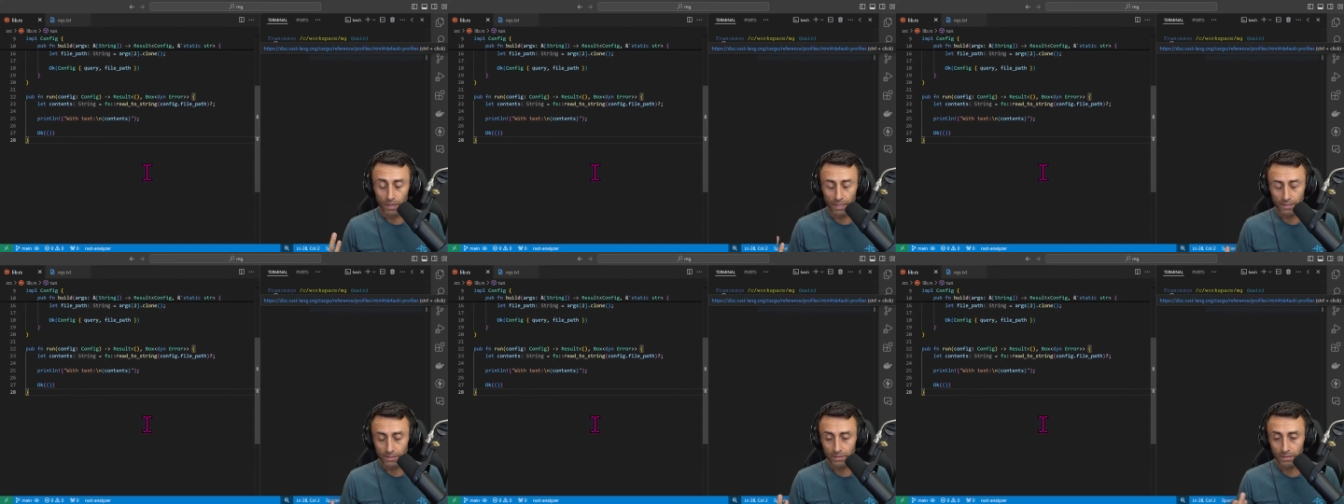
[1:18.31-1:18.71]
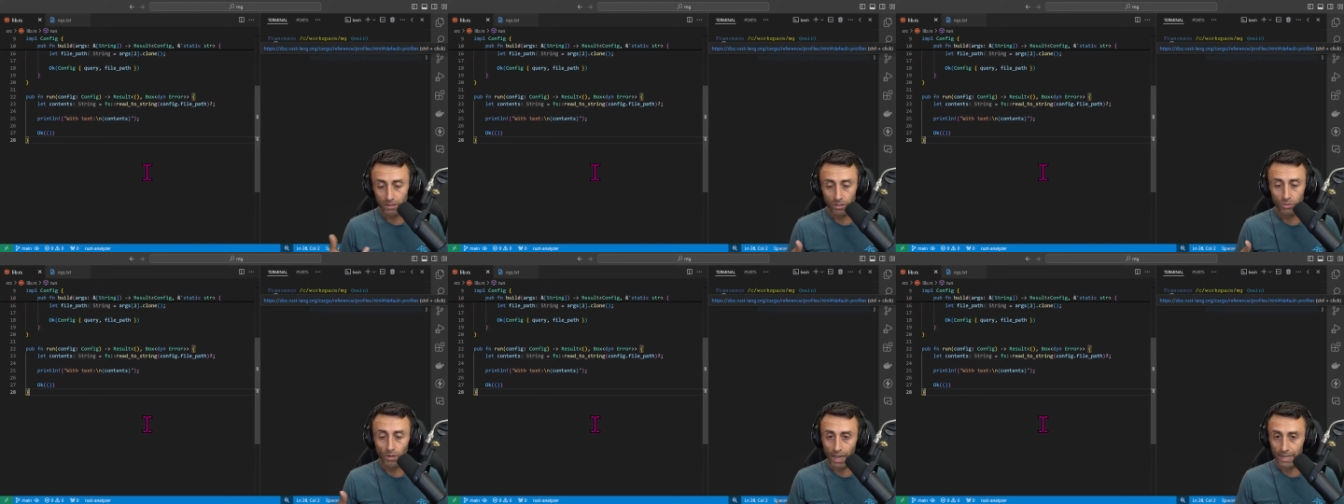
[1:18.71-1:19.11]
Let's
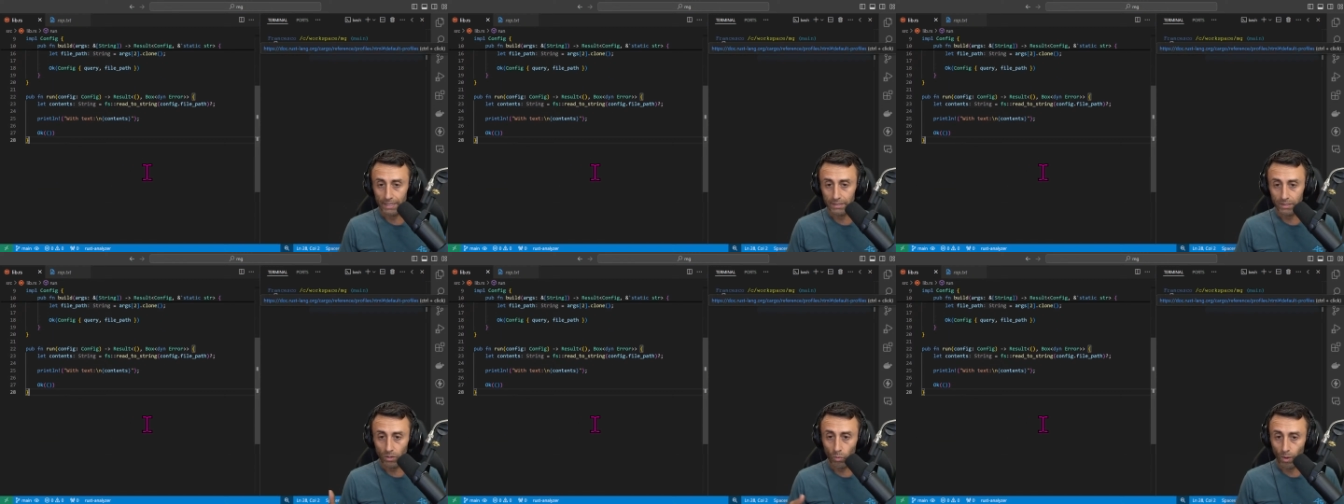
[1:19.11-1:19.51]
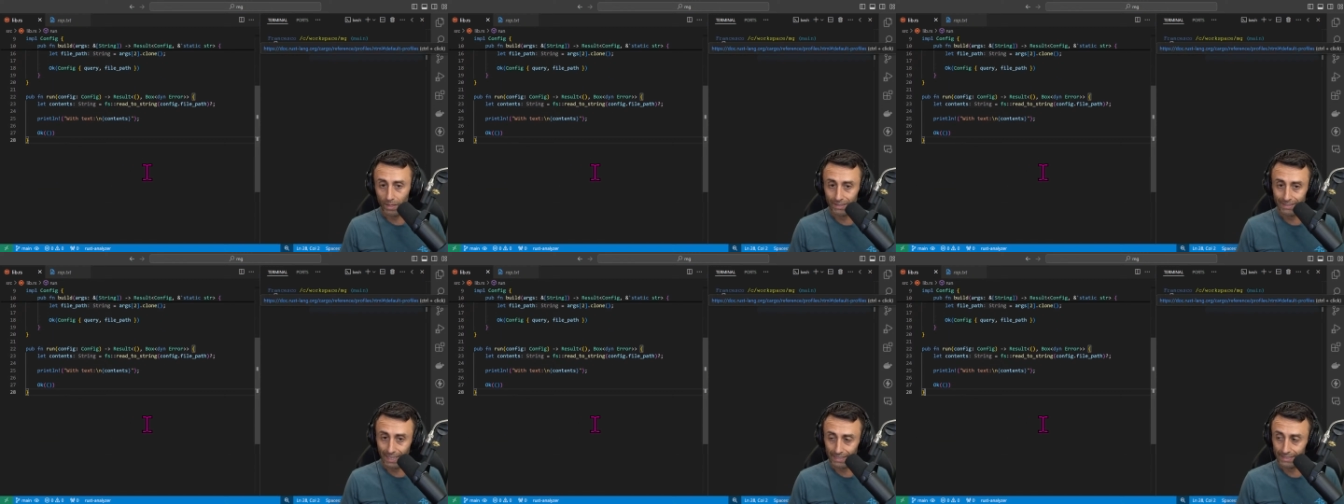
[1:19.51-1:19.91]
write
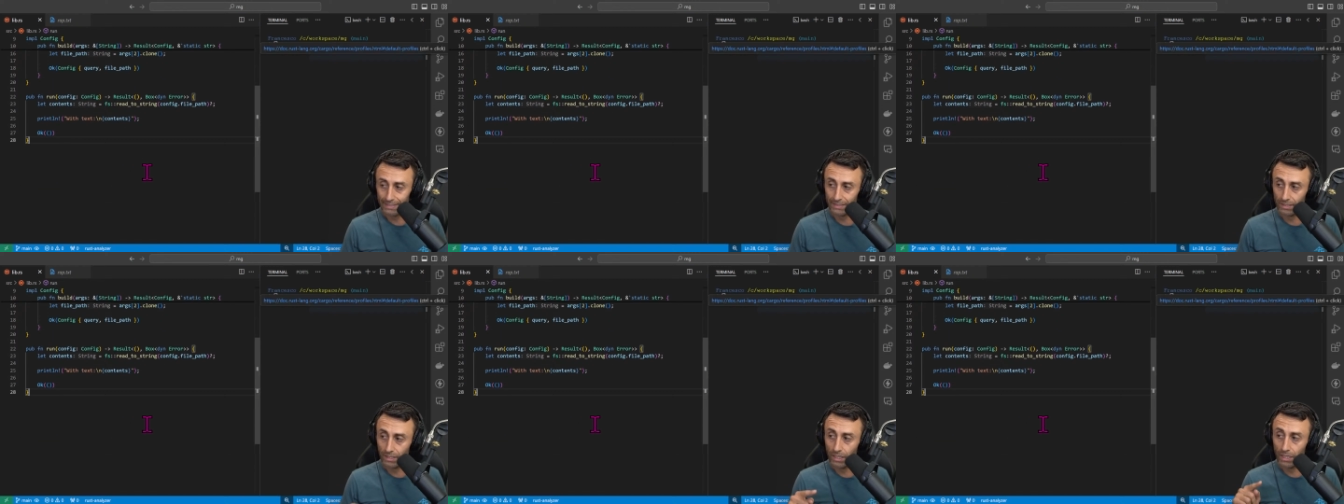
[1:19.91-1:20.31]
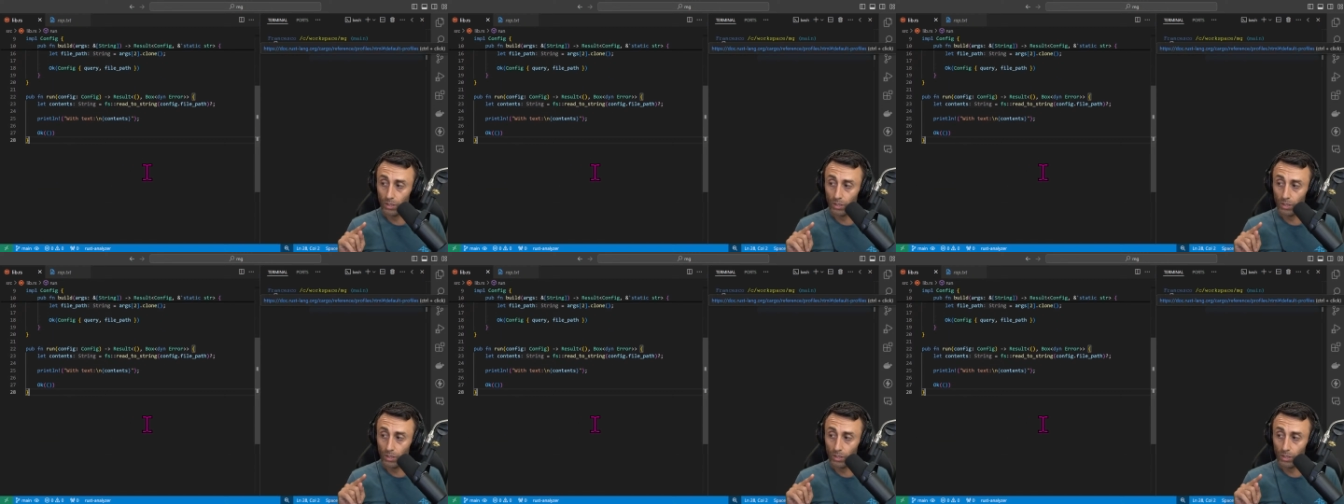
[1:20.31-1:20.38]
one test.